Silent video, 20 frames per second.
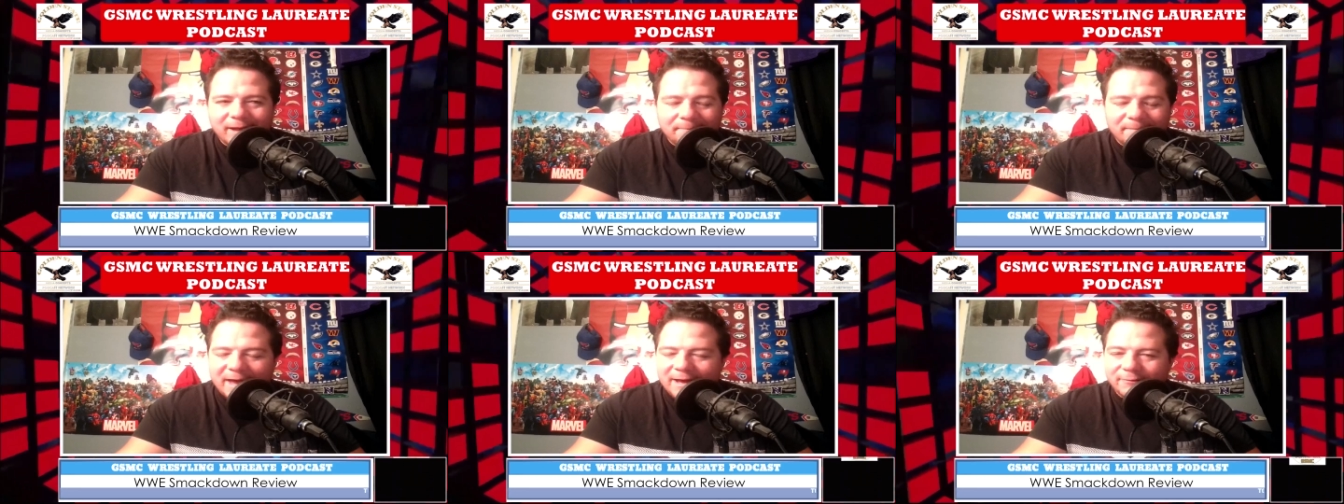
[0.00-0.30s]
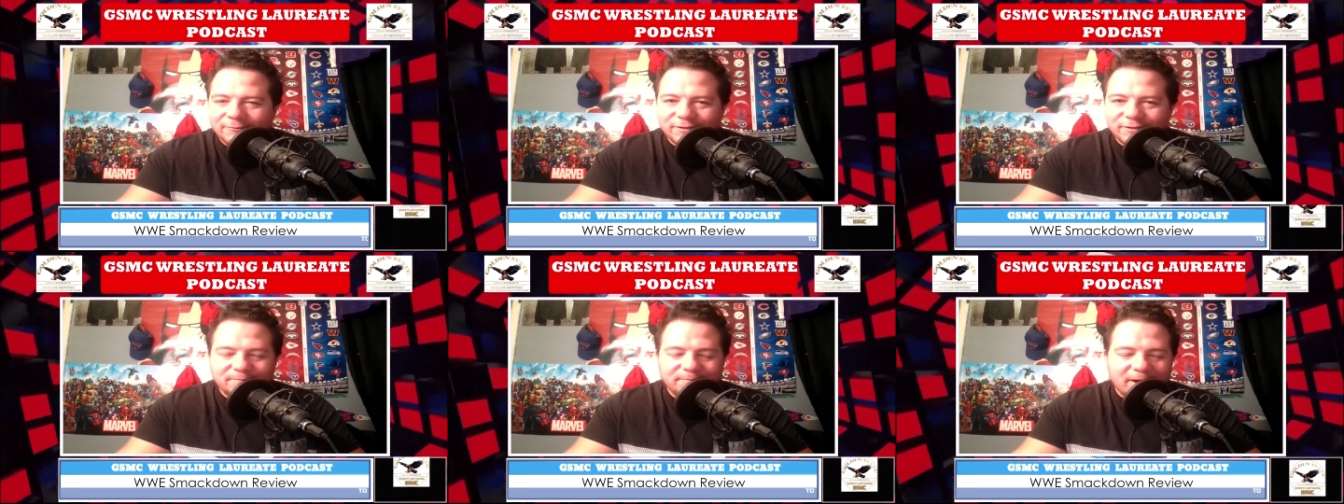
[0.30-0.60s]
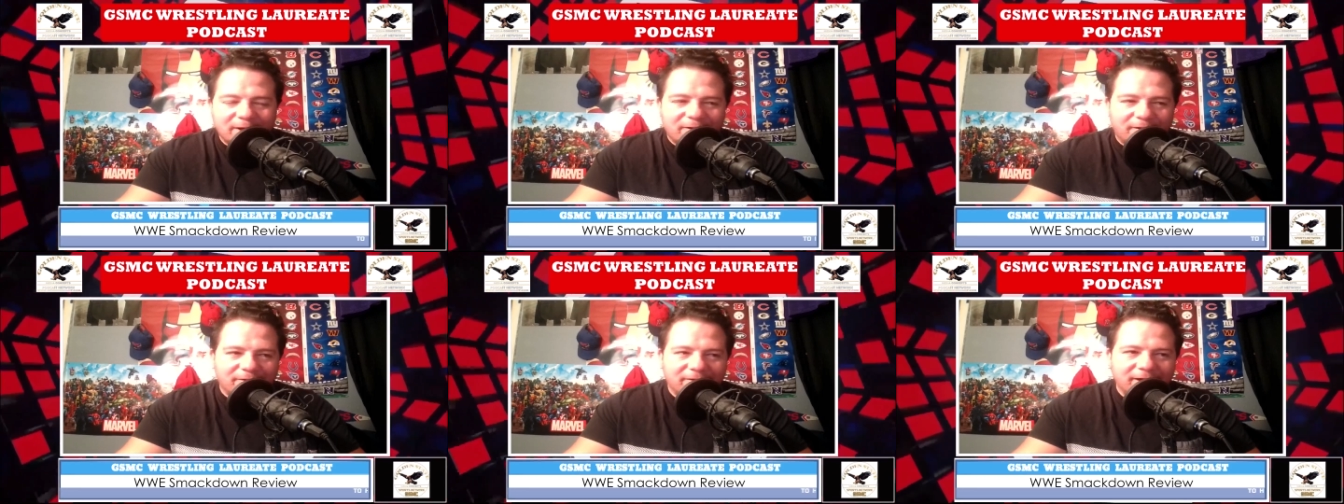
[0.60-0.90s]
uh, battle
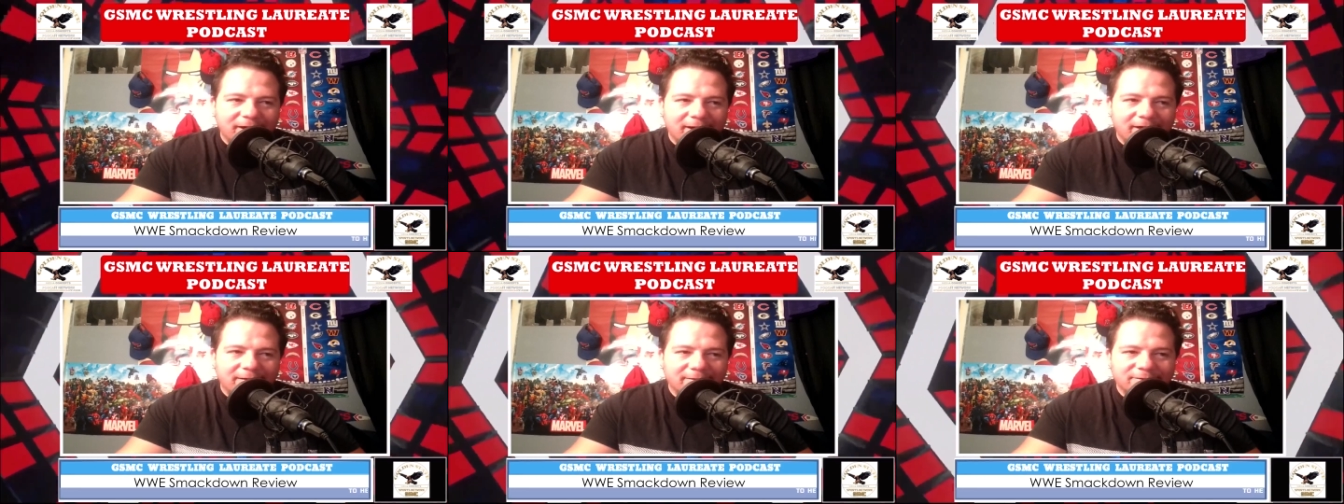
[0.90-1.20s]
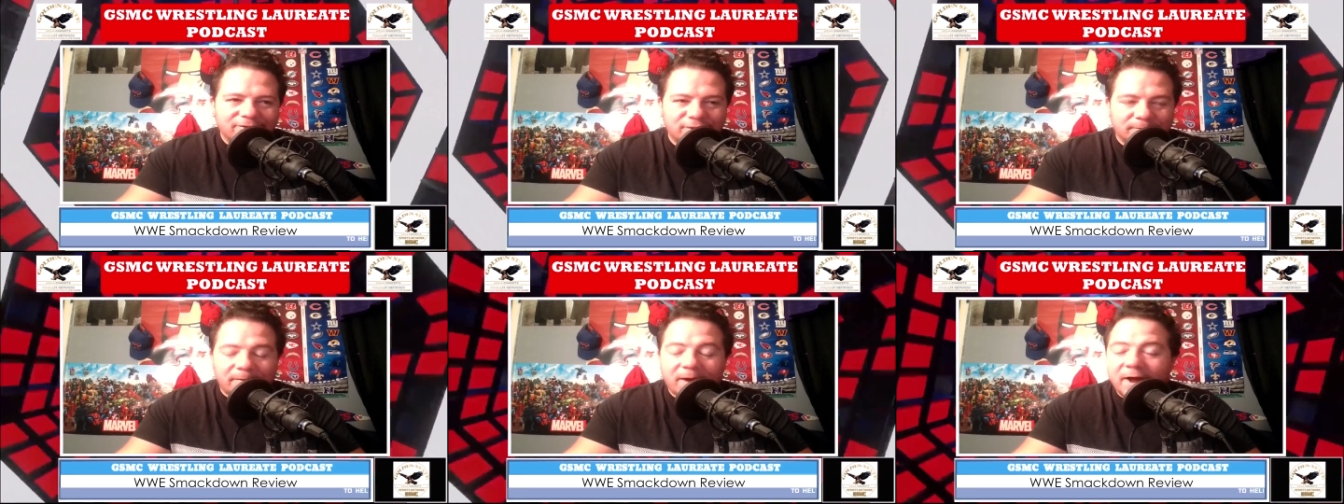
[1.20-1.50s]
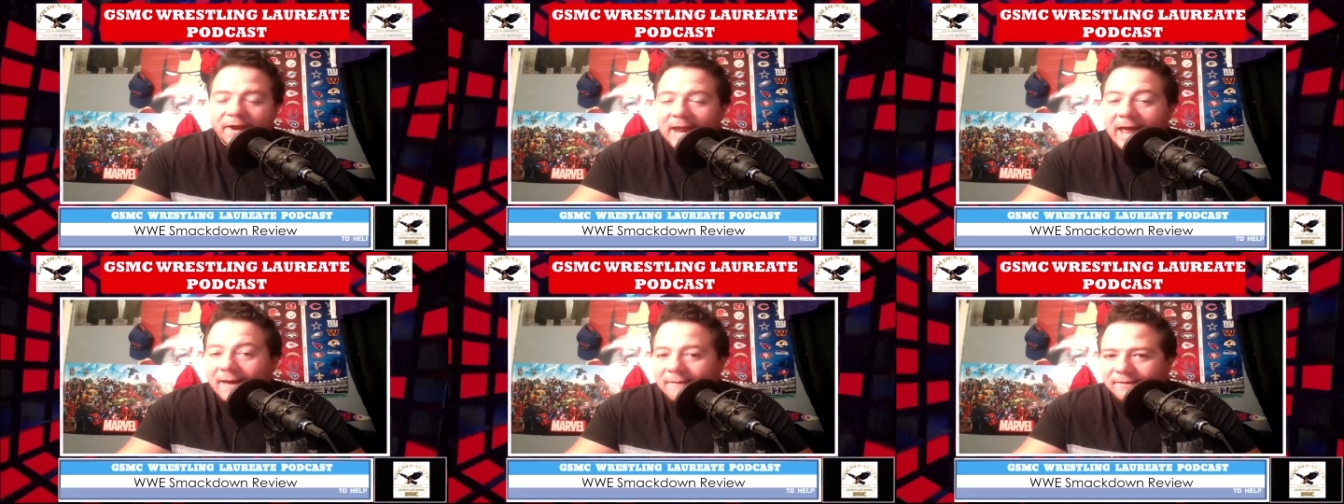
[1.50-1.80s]
Javel, uh,
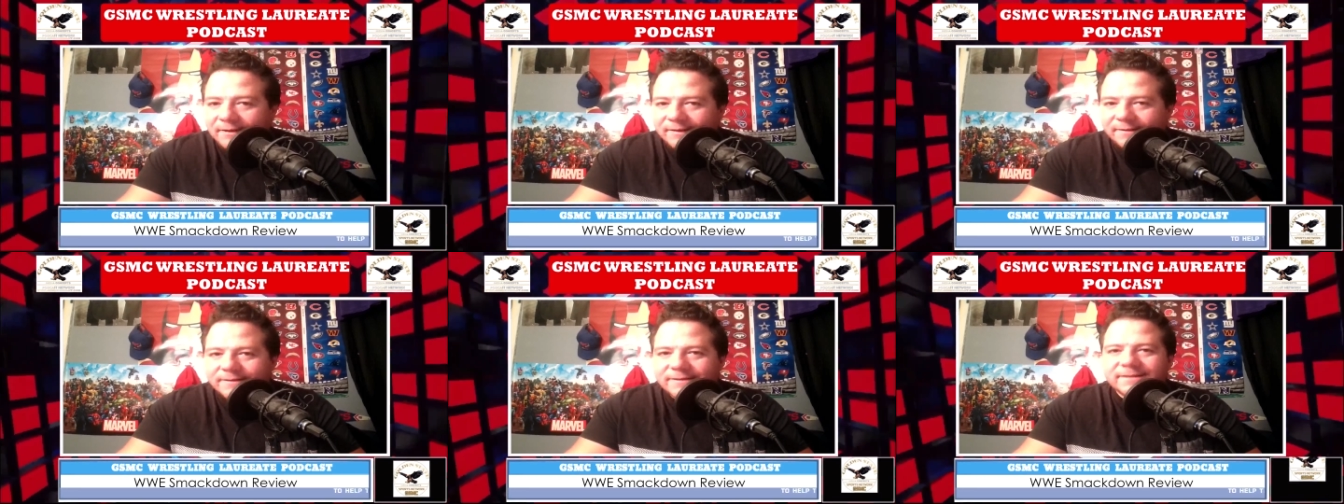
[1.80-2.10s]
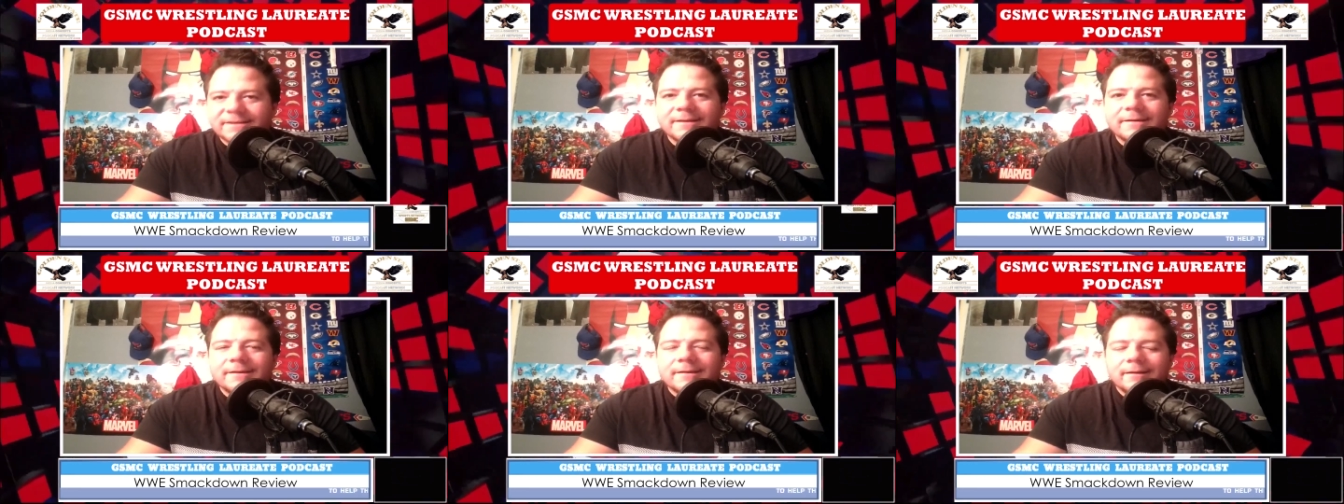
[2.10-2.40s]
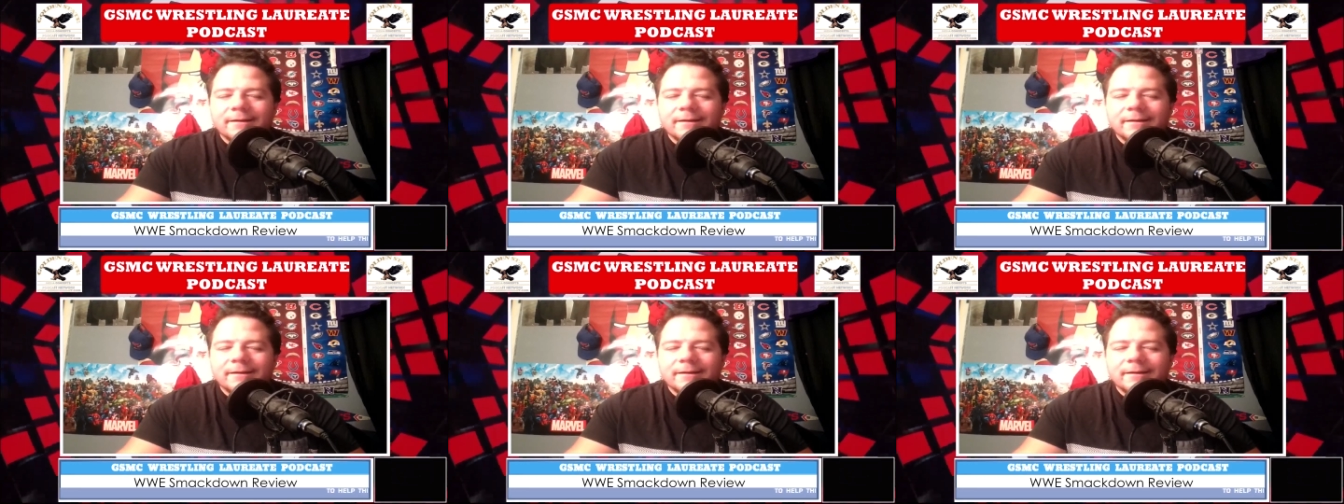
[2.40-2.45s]
Je'Von Evans,